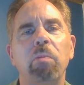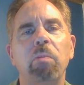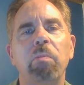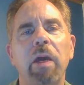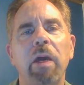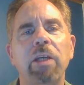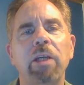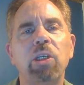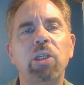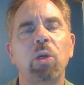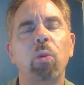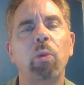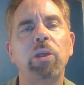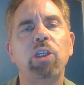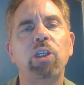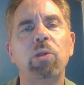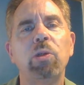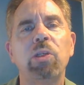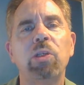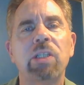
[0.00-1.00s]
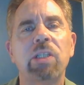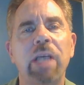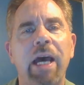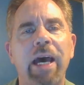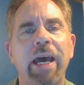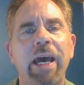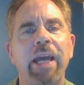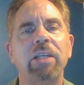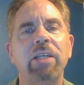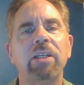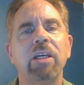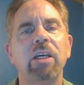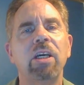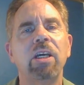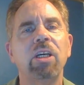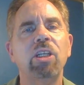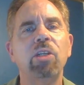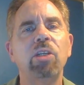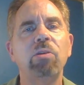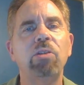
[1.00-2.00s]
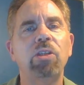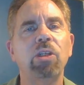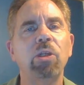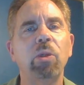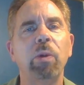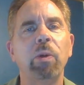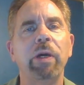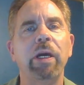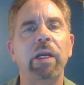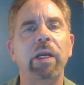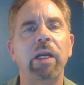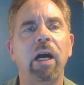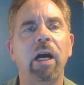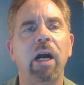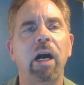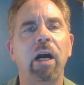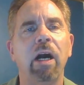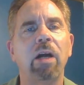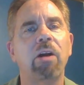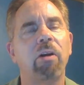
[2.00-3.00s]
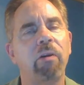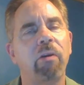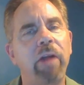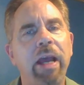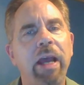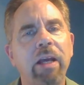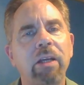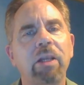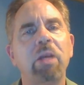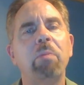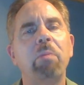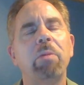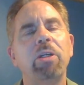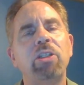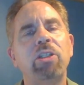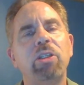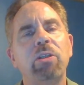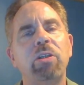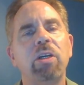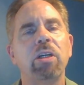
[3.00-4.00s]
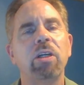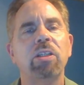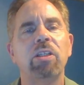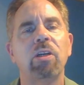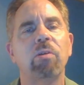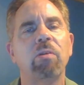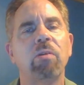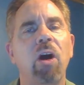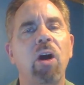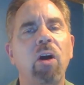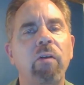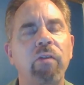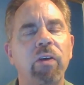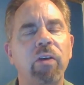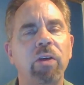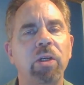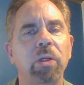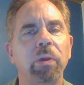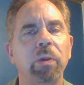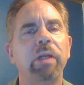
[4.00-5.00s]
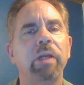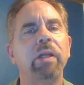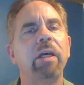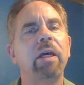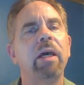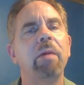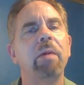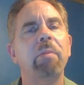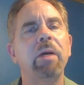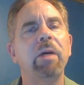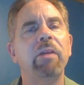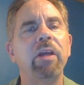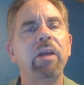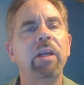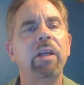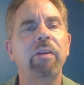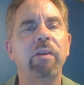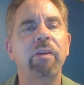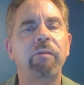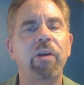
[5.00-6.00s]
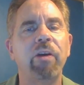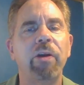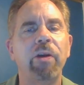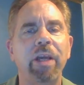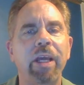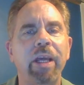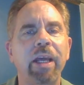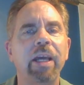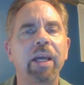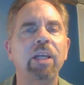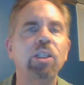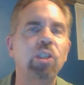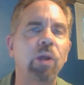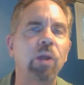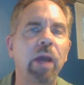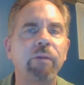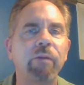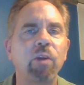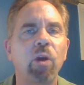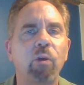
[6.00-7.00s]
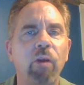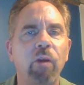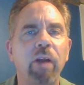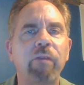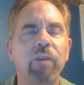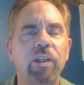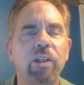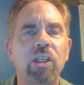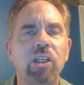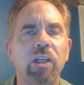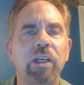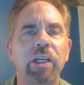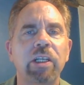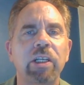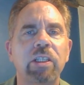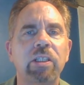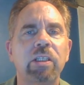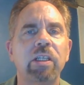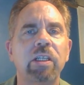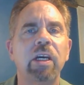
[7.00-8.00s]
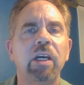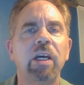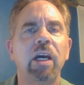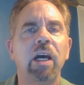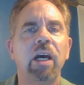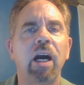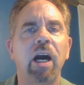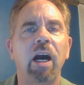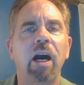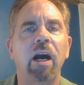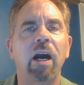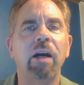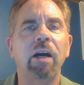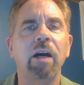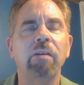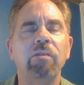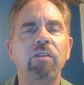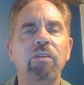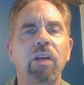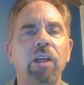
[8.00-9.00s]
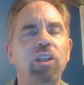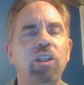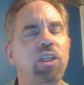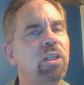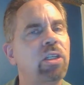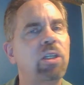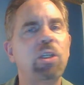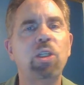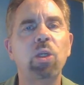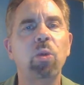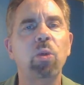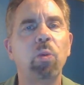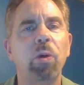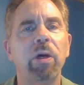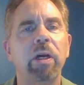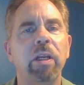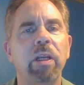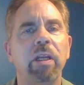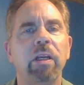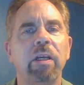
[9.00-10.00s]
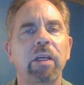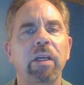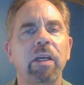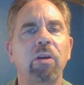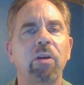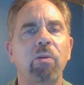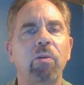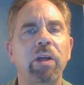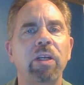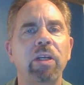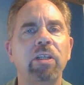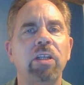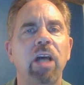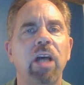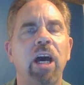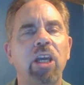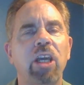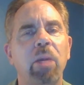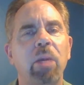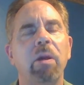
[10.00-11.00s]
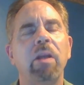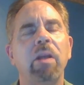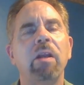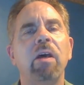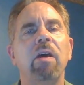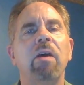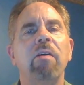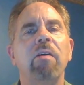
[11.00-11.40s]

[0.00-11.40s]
make sure when you cite, you do it correctly, but you just don't overdo it. But then at the very end, you have your reference list, just as you would in a written document,